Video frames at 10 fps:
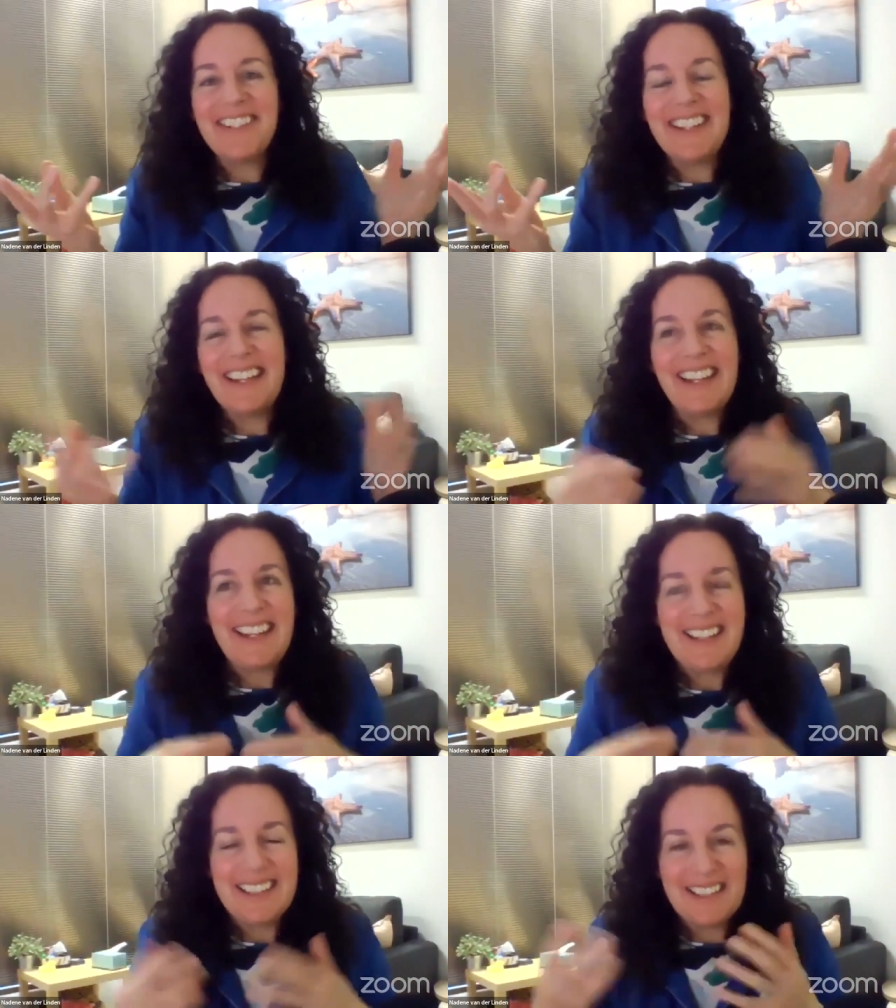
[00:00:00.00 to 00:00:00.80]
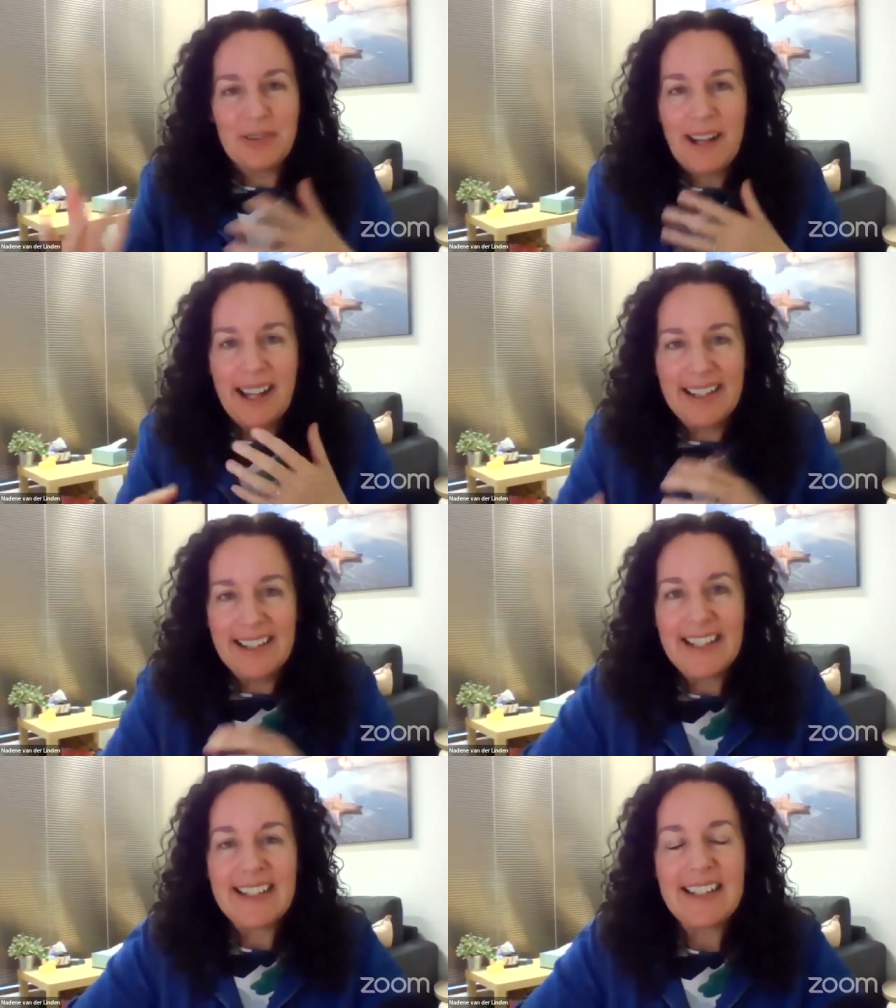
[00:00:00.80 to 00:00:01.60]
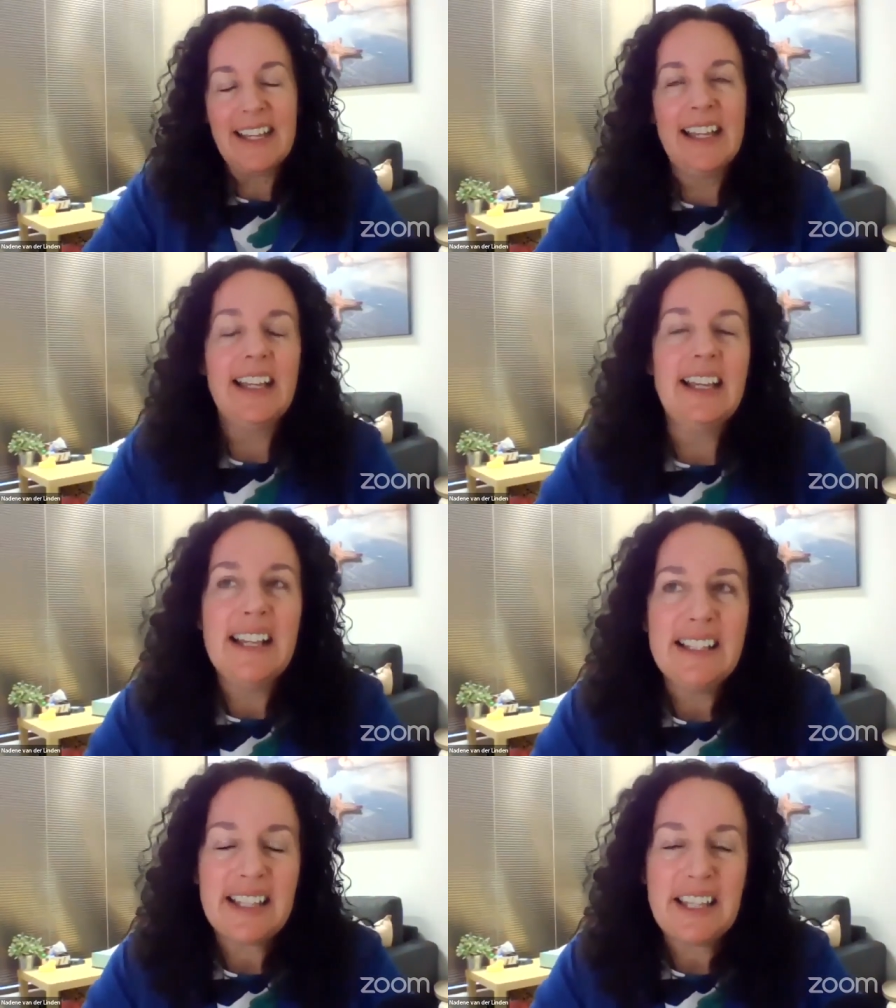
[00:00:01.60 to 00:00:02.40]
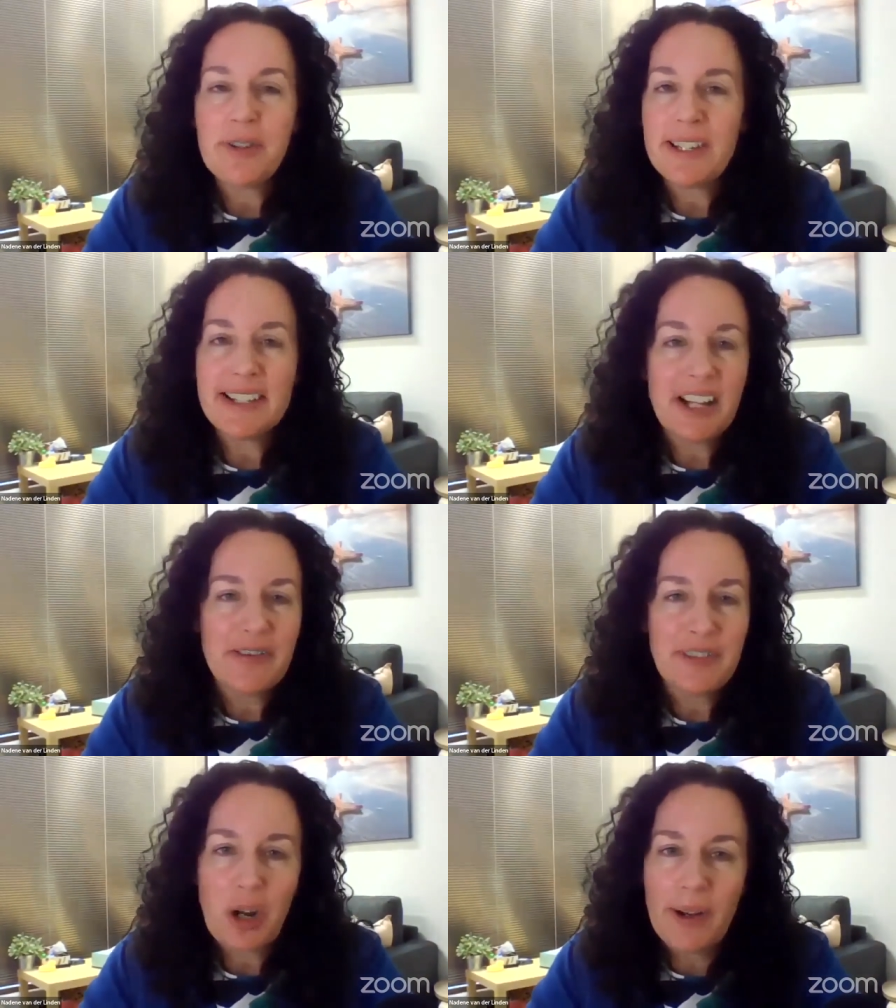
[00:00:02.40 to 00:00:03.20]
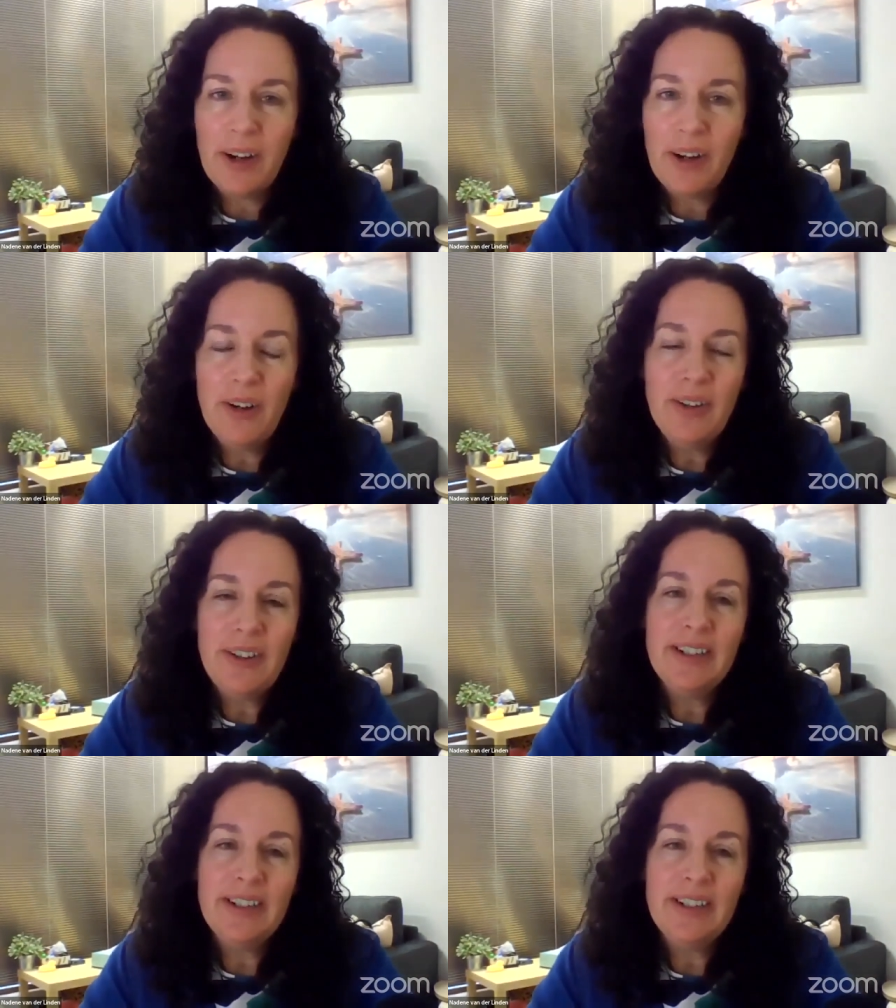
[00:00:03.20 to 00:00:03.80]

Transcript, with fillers: And, and he still had this secret stuff going on.